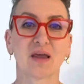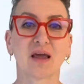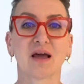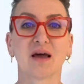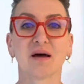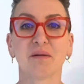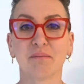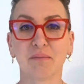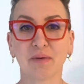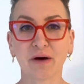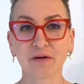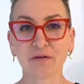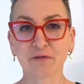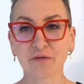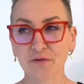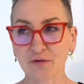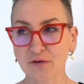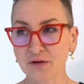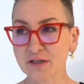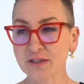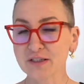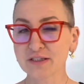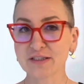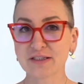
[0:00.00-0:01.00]
My
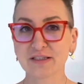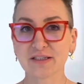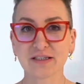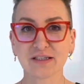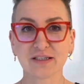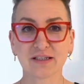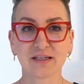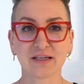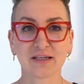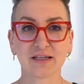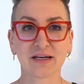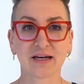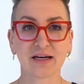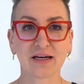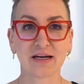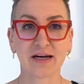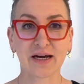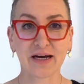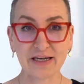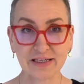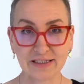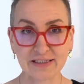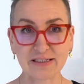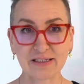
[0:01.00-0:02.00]
first
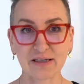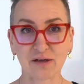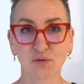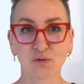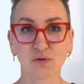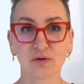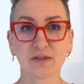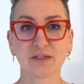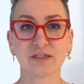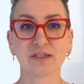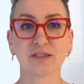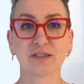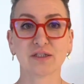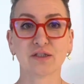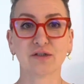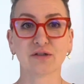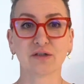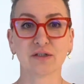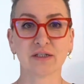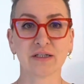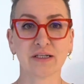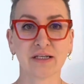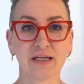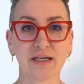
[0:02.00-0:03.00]
idea was
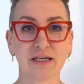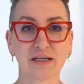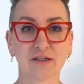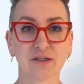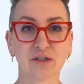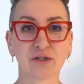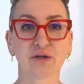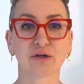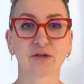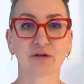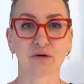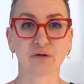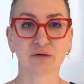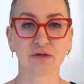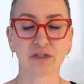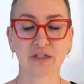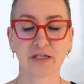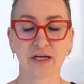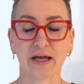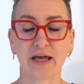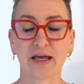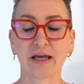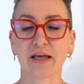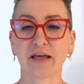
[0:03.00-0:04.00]
to
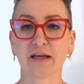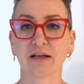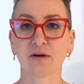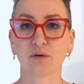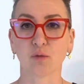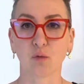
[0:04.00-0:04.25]
crochet in